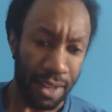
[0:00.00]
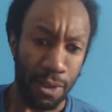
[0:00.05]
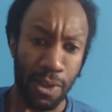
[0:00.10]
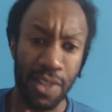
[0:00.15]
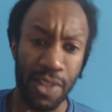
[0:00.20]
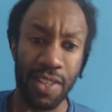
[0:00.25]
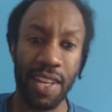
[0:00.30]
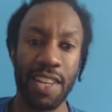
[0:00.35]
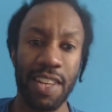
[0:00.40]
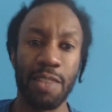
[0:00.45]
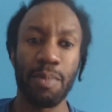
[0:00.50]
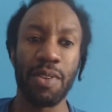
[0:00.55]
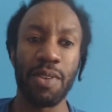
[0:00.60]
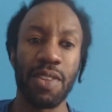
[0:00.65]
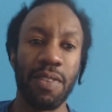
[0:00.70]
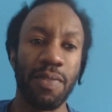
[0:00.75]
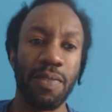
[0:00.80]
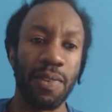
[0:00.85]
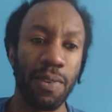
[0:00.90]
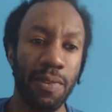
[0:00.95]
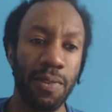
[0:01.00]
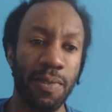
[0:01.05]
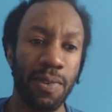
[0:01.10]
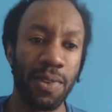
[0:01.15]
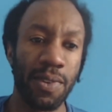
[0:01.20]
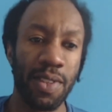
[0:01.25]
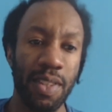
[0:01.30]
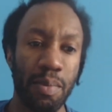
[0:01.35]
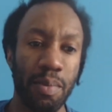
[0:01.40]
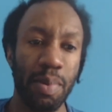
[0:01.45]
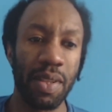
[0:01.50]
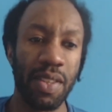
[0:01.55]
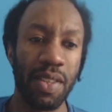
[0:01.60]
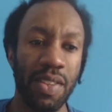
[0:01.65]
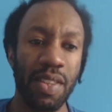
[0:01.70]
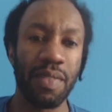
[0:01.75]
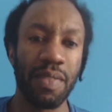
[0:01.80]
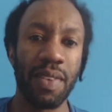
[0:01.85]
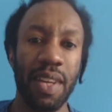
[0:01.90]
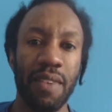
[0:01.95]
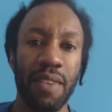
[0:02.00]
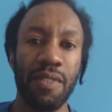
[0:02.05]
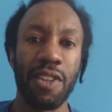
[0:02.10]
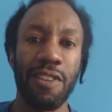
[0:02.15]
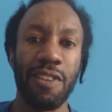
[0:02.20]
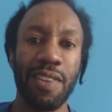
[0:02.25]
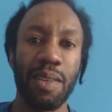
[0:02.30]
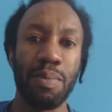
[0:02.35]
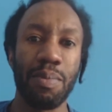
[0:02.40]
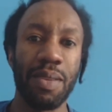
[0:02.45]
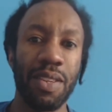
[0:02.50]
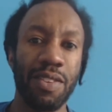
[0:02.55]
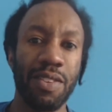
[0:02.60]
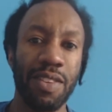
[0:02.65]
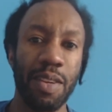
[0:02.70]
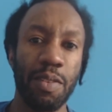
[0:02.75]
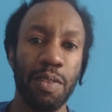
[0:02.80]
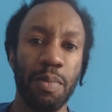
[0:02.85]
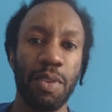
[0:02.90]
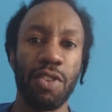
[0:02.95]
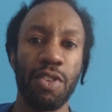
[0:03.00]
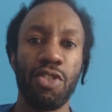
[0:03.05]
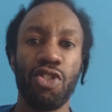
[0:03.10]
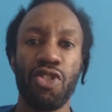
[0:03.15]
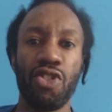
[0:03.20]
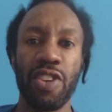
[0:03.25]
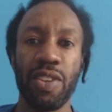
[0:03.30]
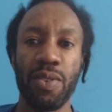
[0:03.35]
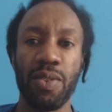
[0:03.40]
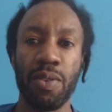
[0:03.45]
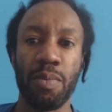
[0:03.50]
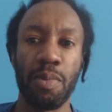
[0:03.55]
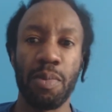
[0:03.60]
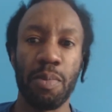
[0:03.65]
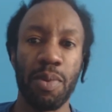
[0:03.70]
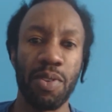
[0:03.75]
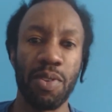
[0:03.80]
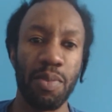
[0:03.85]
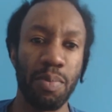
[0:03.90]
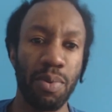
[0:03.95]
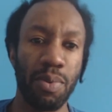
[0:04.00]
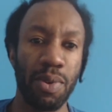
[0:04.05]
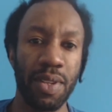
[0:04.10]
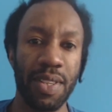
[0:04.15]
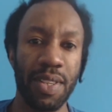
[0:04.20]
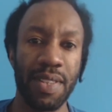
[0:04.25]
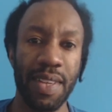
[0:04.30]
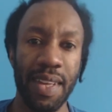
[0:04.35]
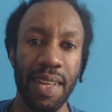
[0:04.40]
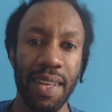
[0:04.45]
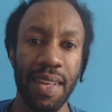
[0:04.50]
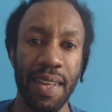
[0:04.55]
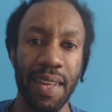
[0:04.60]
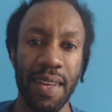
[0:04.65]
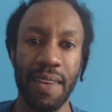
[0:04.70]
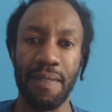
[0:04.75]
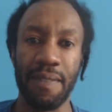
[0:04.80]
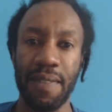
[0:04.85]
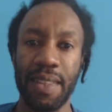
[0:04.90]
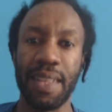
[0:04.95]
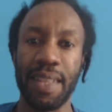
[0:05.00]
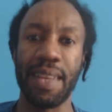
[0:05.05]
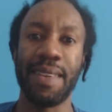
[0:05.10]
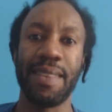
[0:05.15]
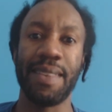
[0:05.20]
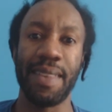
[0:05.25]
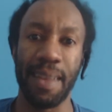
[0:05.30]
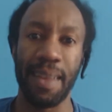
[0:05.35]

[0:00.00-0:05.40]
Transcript: Always guys, I'm asking for your thoughts and opinions. If you haven't already, please subscribe to my YouTube channel. But most importantly, take care. Have a